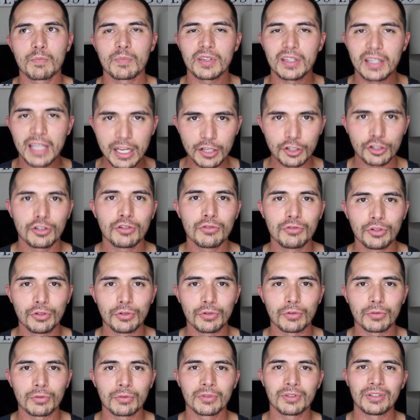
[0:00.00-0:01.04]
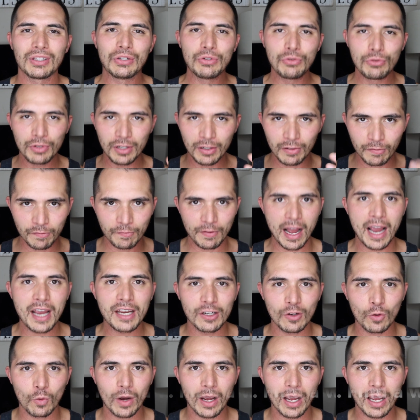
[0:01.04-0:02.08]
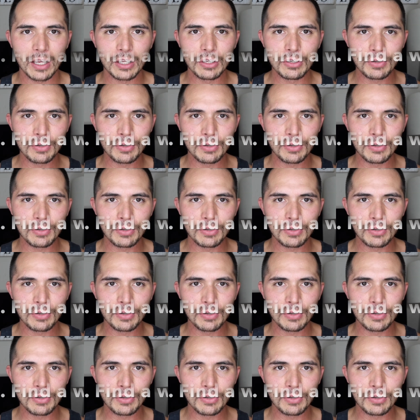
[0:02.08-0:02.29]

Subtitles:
Yes, you do. You can find a way.